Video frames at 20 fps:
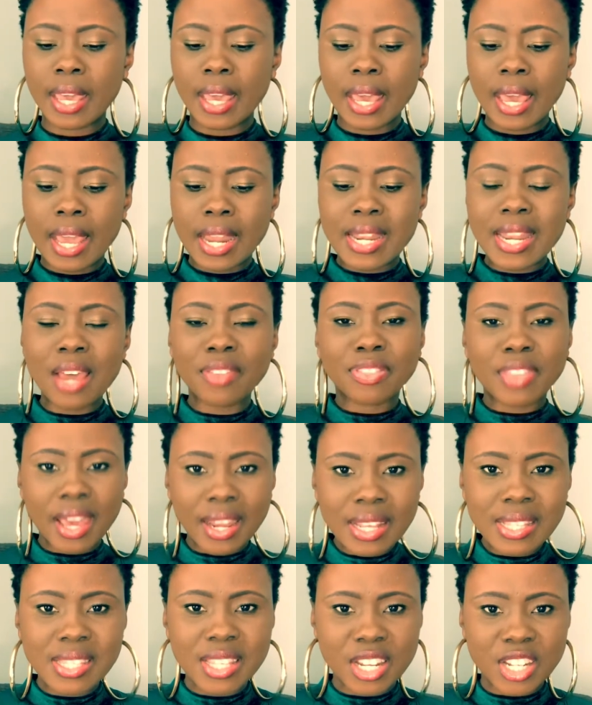Now that
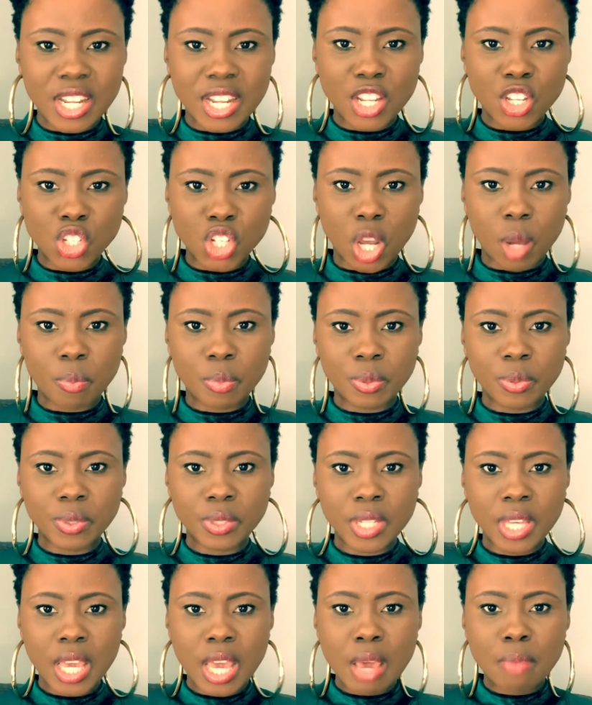is the dirty job,
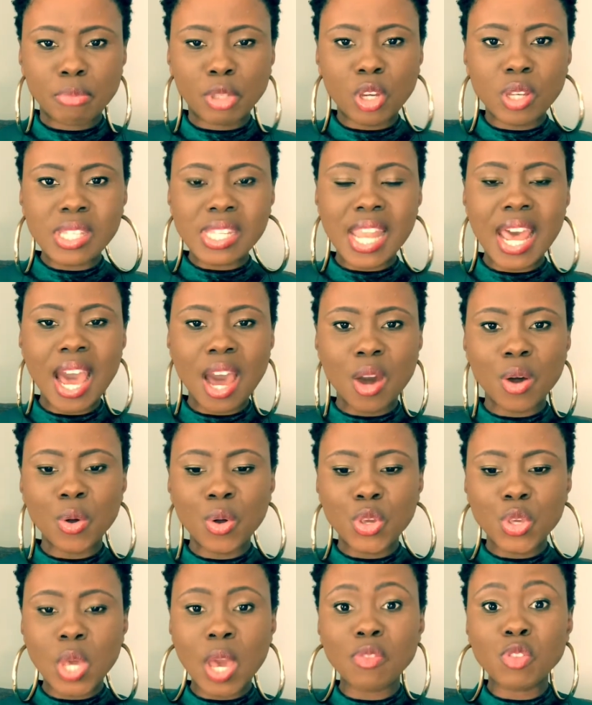because now
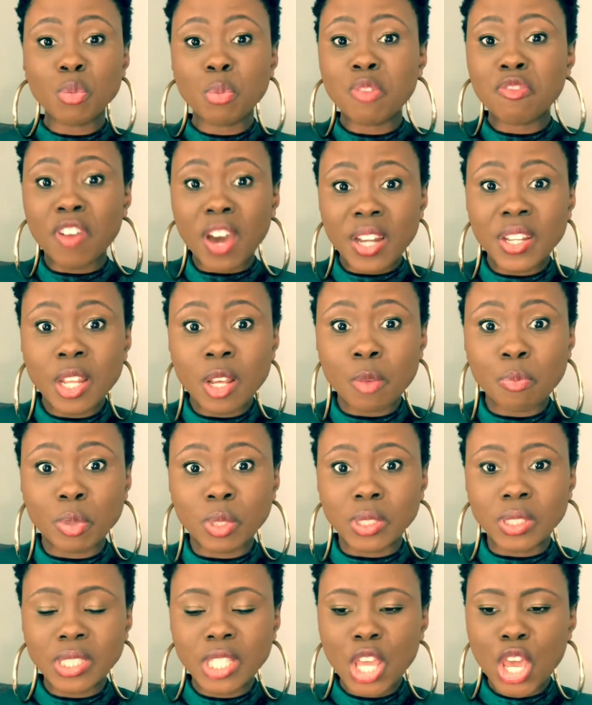you have to be vulnerable.
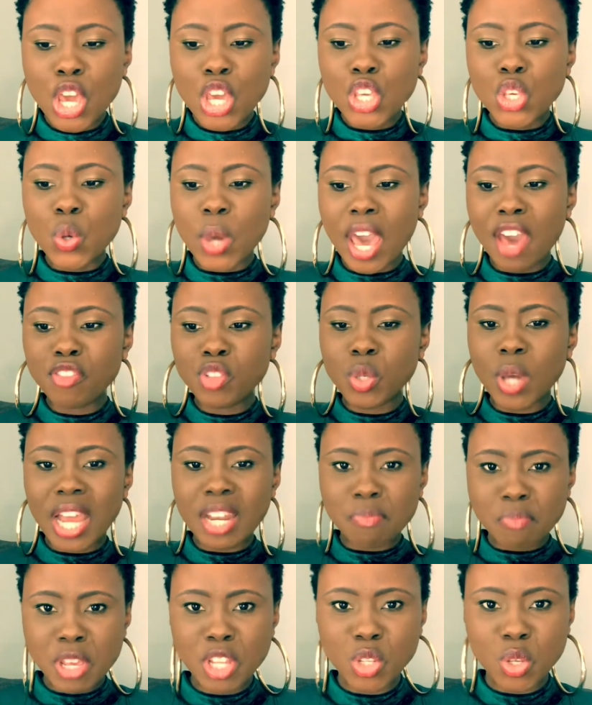You have to
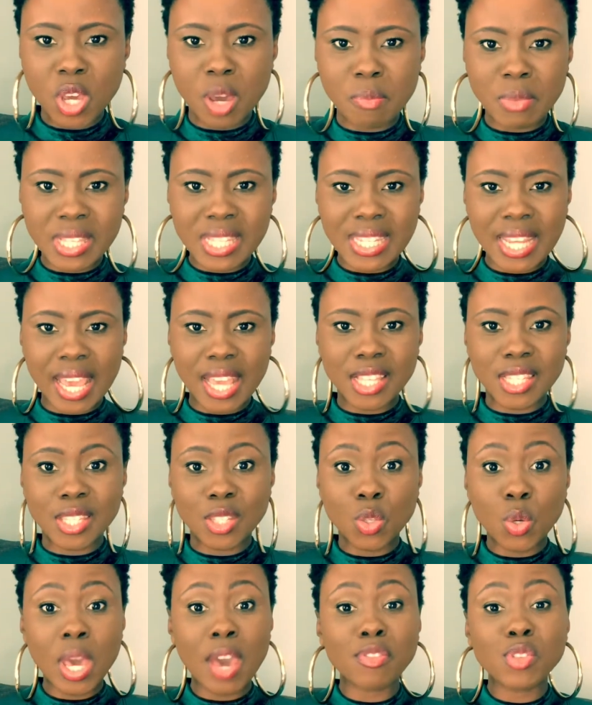admit to your mistakes.
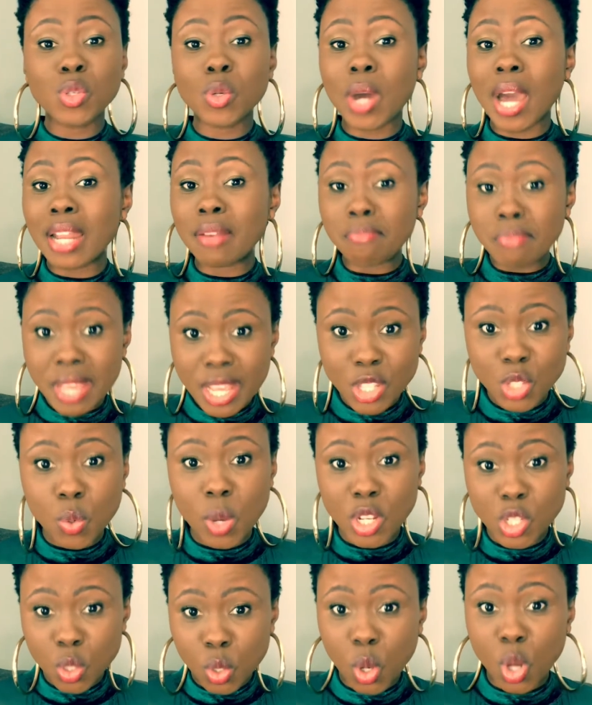You have to admit to
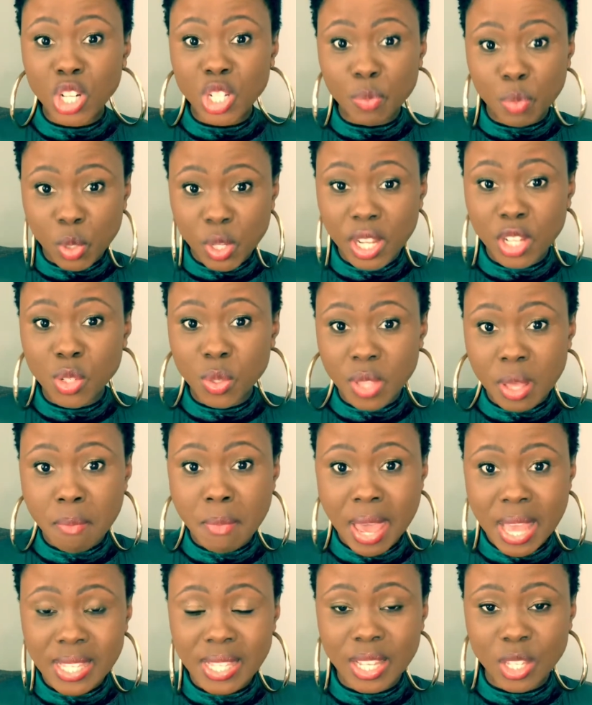what you contributed to the
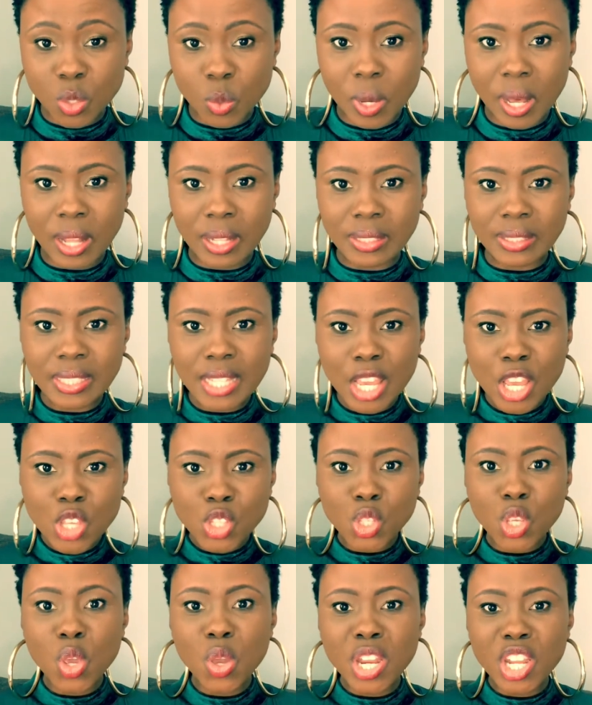mess as well. So
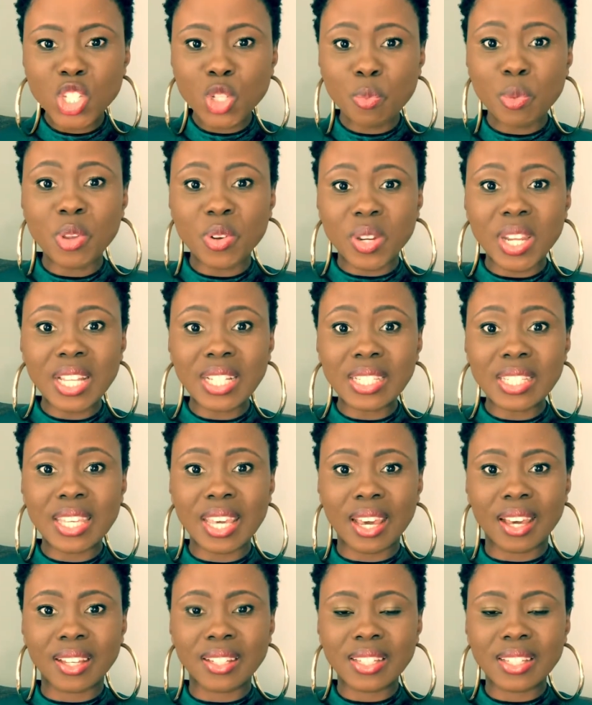you need to be real here.